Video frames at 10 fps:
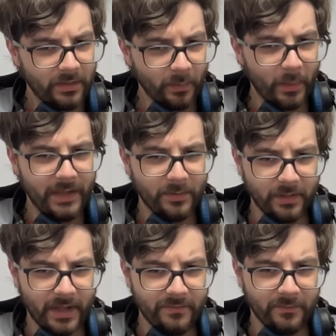the way
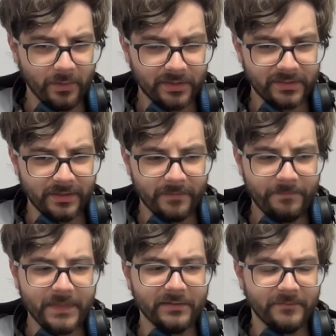life works there
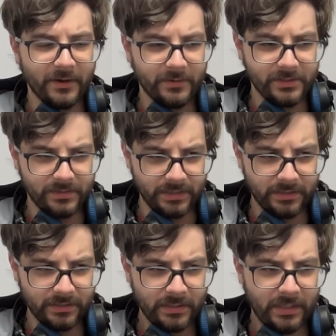is very
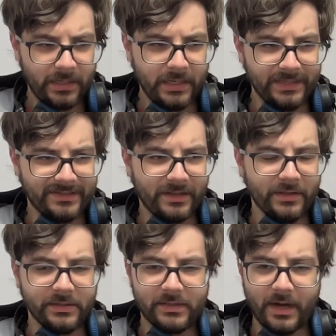unique. It's
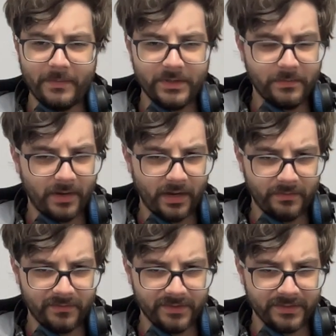got the top and the
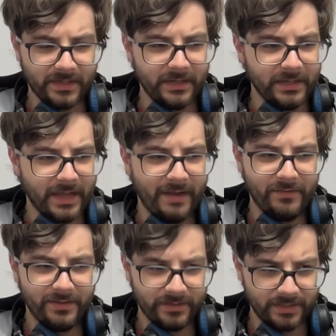bottom of society.
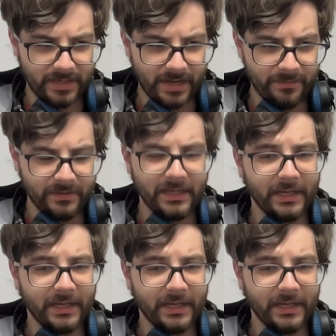Everything can happen.